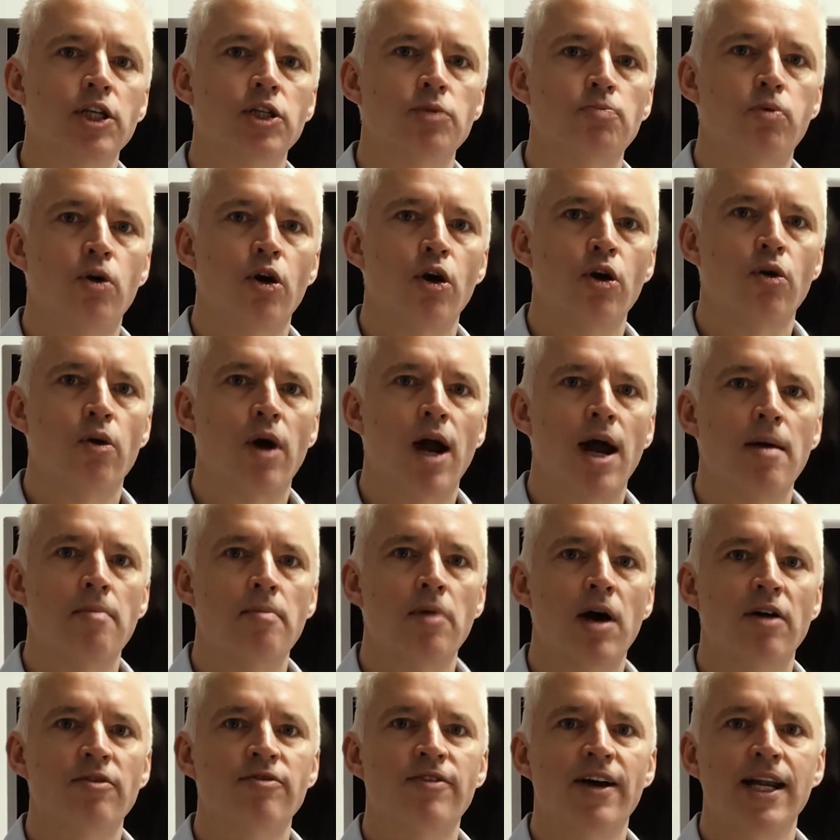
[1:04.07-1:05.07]
this program
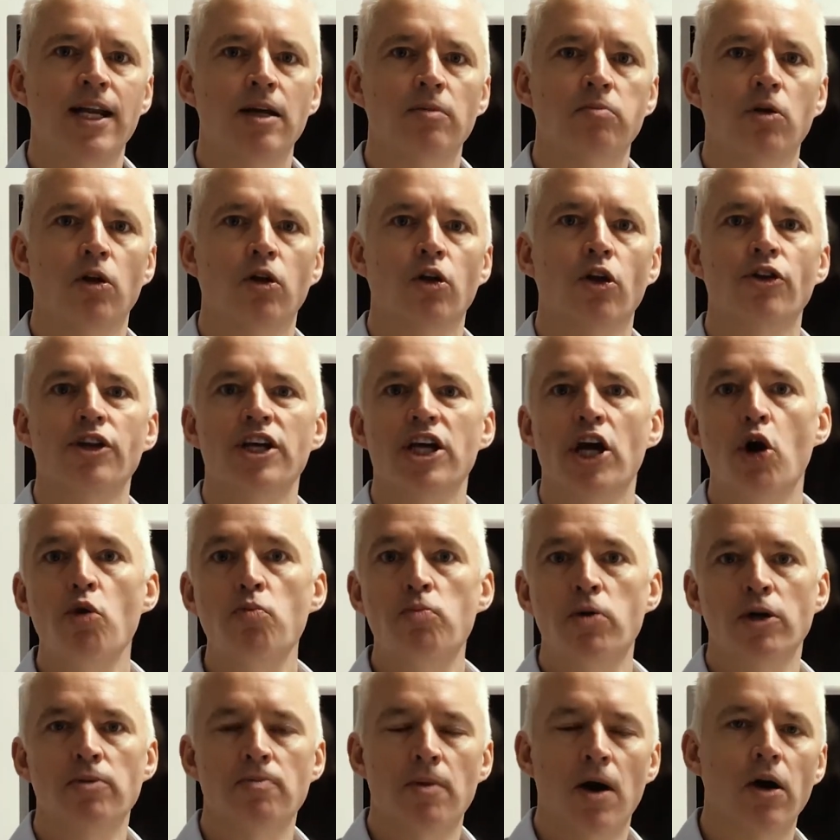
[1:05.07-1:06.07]
available on the
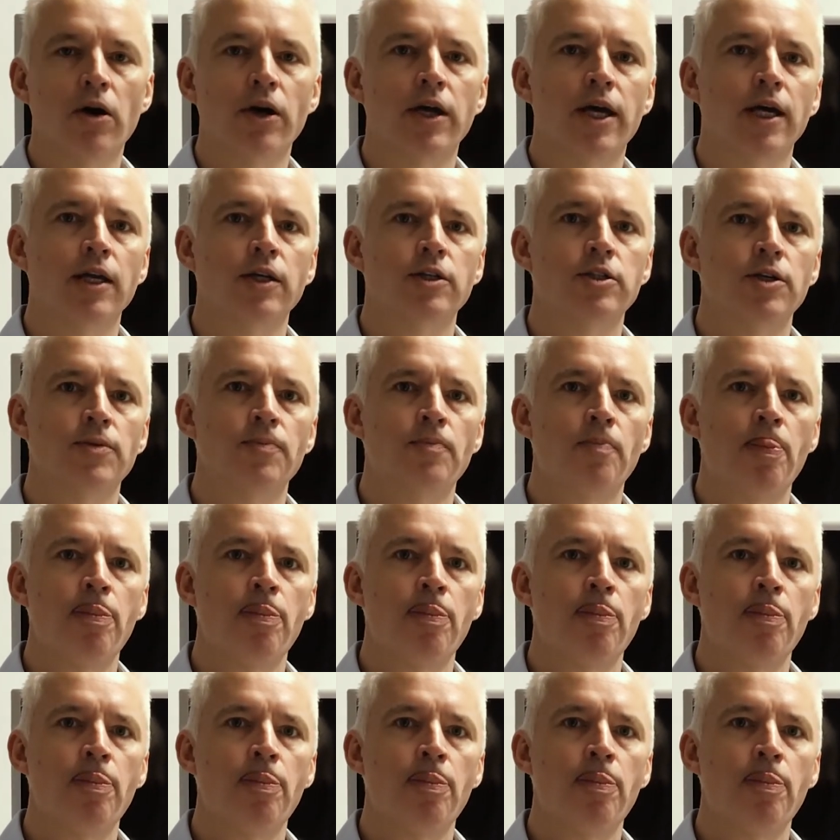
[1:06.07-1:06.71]
open market,